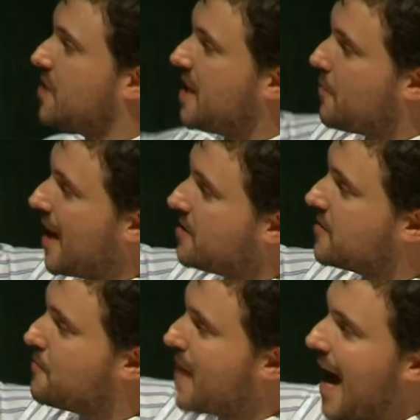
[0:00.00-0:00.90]
the
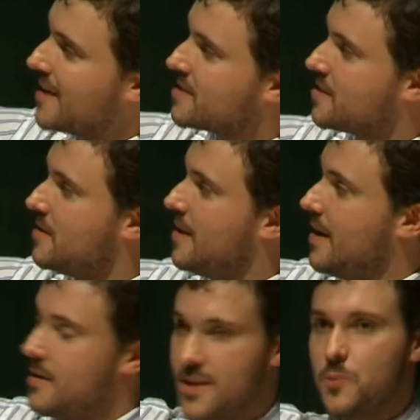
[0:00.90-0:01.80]
amount of mass
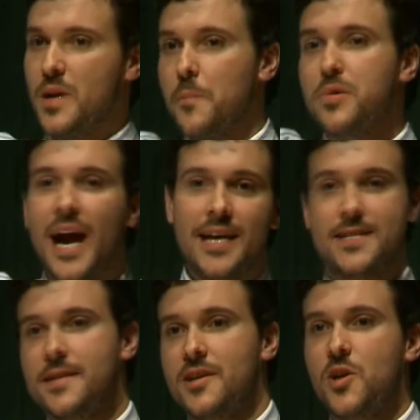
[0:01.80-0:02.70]
that we imply
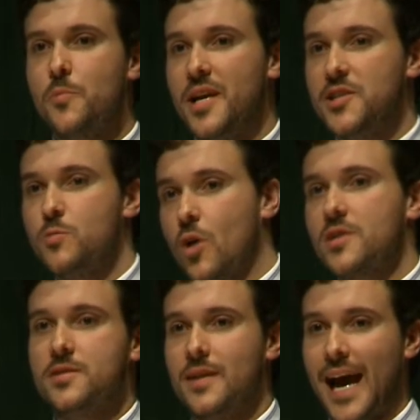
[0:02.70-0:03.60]
is in there compared to
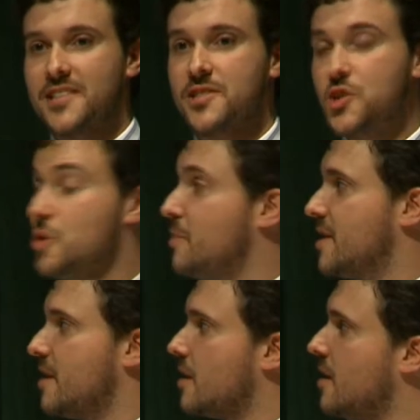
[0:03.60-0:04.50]
what actually should
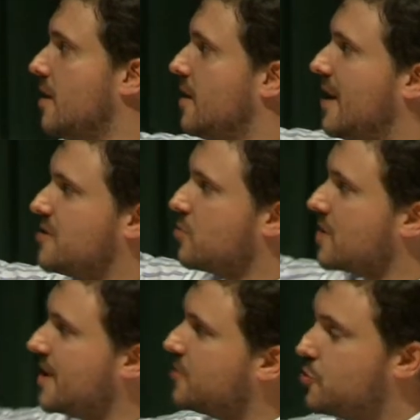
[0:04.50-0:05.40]
be there is
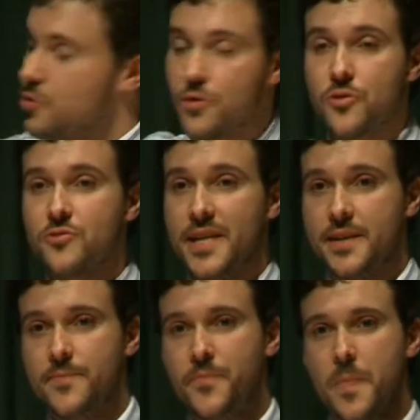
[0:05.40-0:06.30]
only 2 or
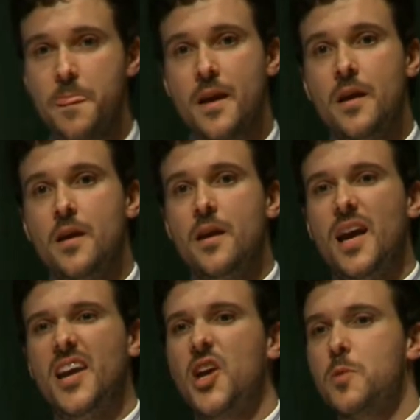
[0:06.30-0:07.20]
3.
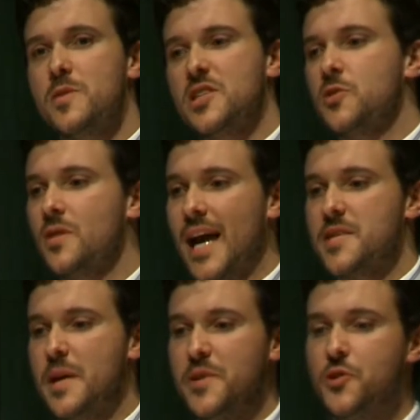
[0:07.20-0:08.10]
In other words, this only
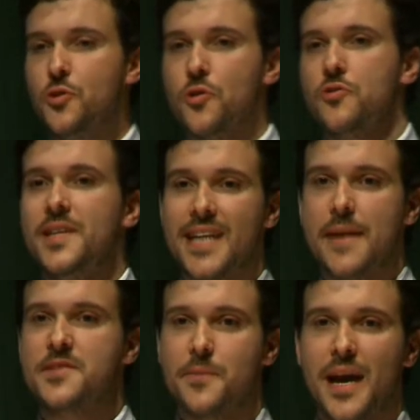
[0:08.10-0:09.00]
has maybe 2 or 3
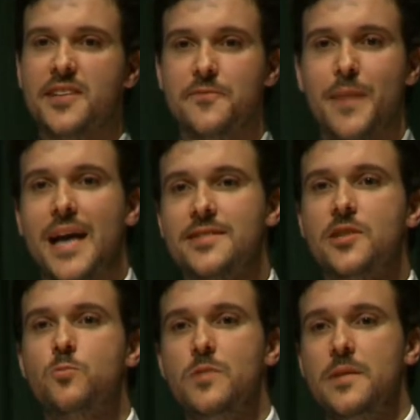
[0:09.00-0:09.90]
times the amount of mass
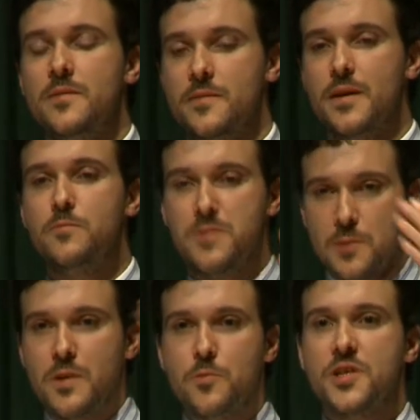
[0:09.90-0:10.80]
that we
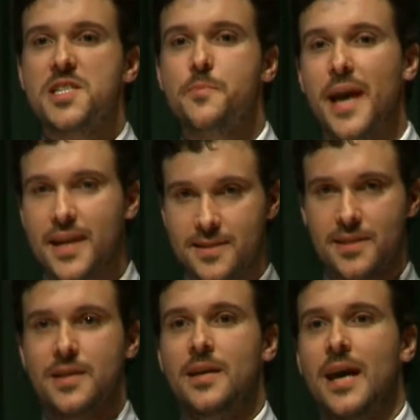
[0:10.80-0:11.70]
would
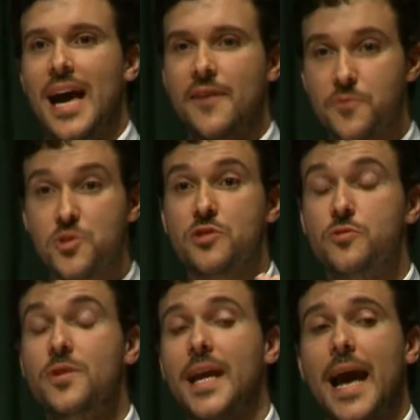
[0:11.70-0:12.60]
expect from
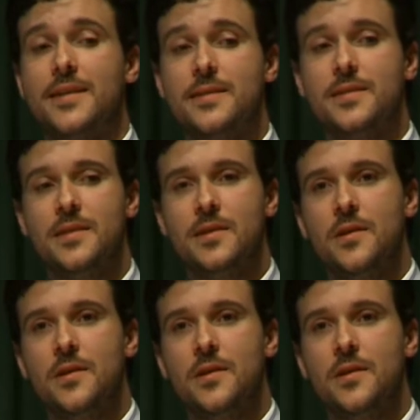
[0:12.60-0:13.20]
just looking at it.